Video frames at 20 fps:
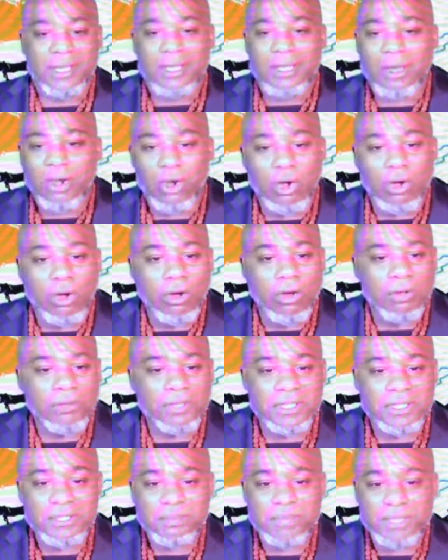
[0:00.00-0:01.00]
all
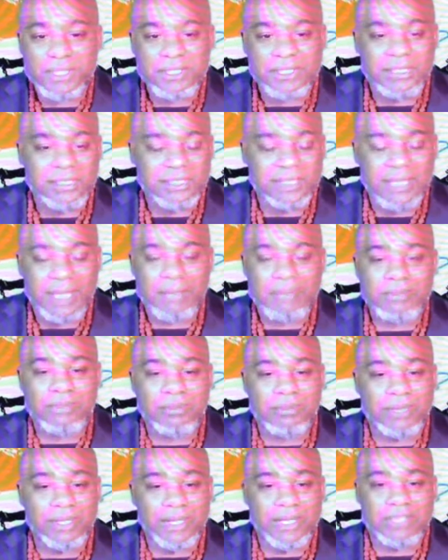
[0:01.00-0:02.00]
these business types of
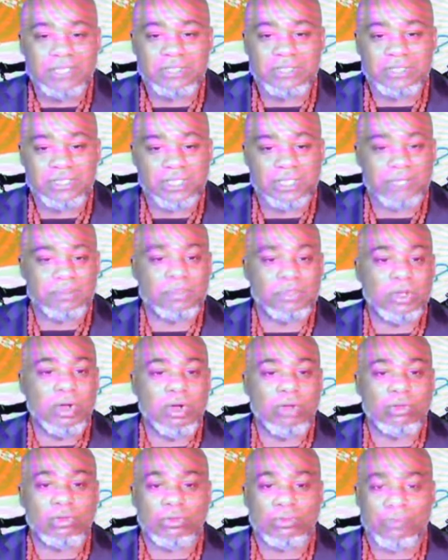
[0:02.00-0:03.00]
relationships
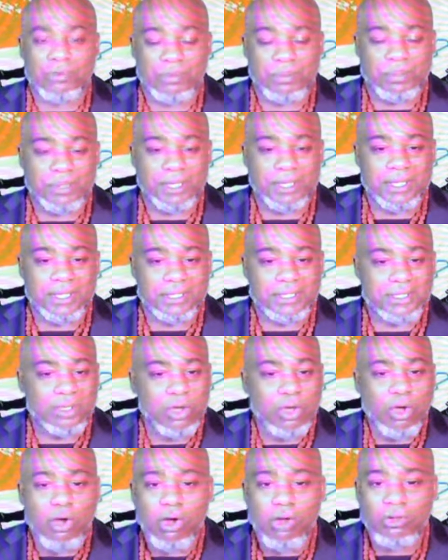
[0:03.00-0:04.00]
all over the place,
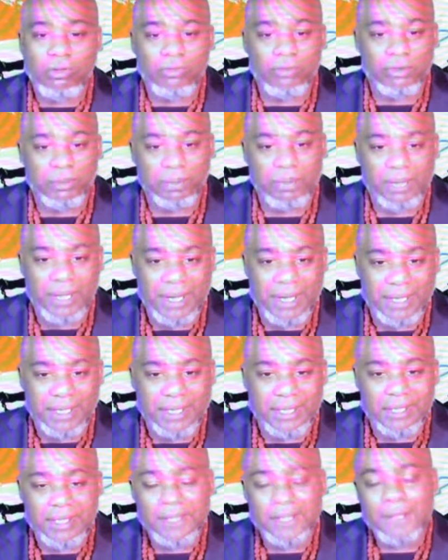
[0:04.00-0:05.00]
all over the planet.
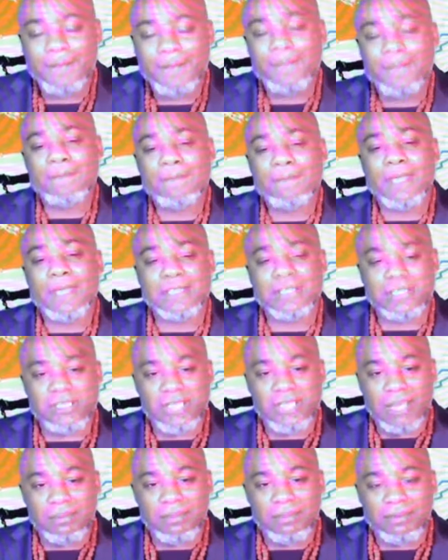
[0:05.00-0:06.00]
And
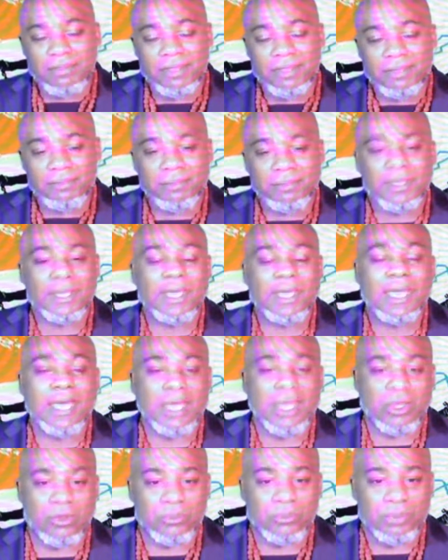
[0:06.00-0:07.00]
some of them
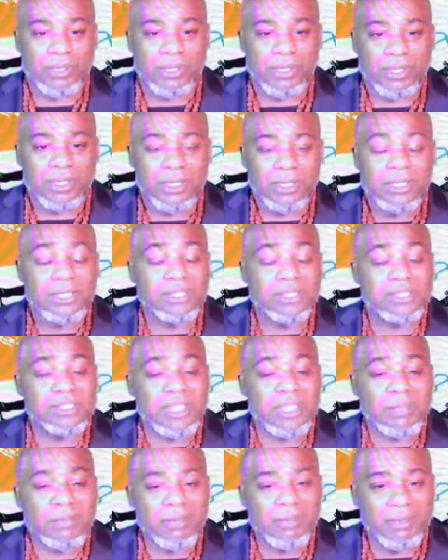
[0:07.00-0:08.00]
help.
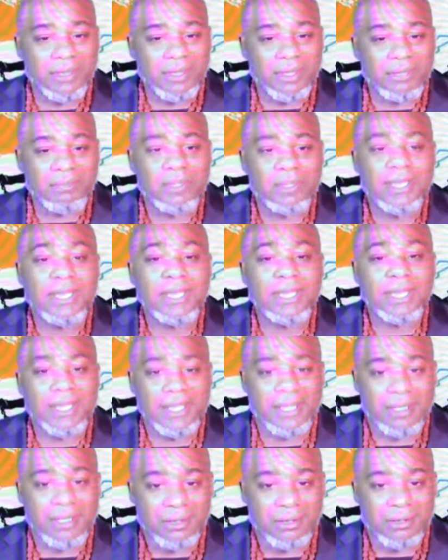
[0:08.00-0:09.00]
Some of them
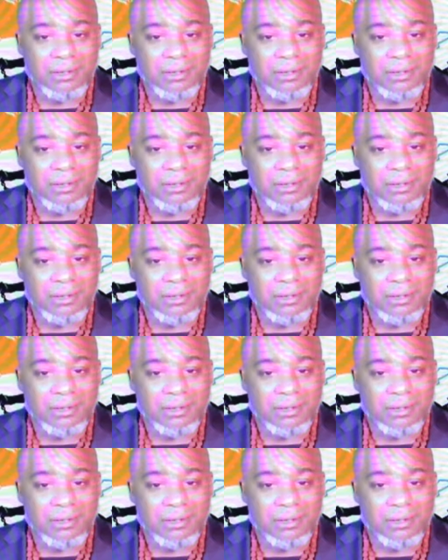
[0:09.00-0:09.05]
care.